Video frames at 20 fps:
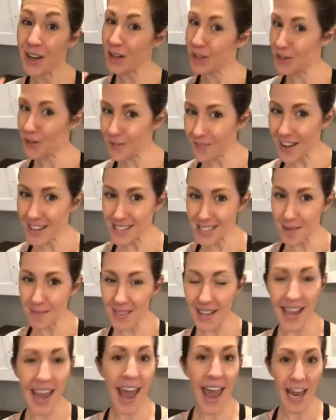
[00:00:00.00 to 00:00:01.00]
You've got
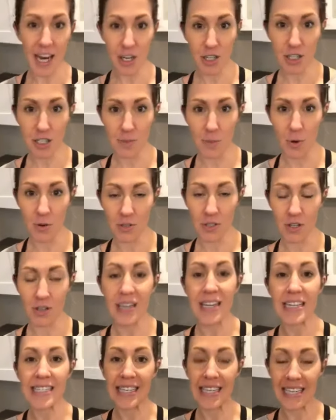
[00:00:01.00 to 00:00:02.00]
something at your disposal
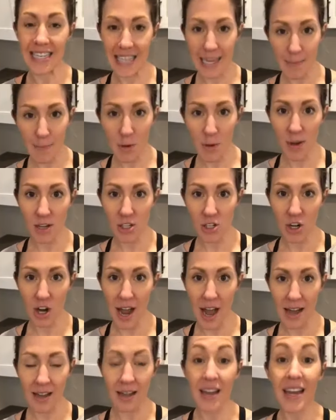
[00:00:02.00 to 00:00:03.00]
to keep you on
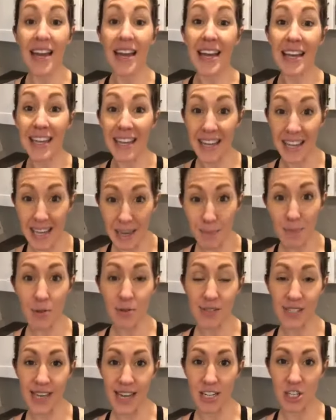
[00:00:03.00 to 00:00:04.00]
track, keep
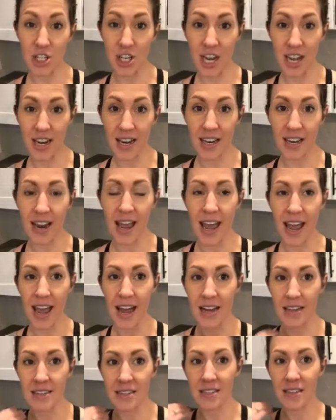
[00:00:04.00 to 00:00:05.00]
you satiated,
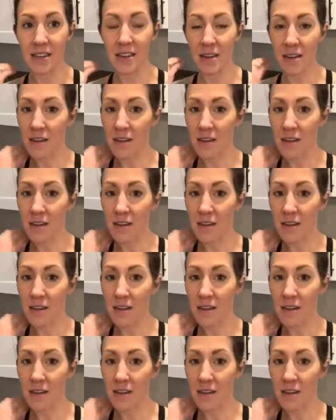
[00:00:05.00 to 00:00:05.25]
and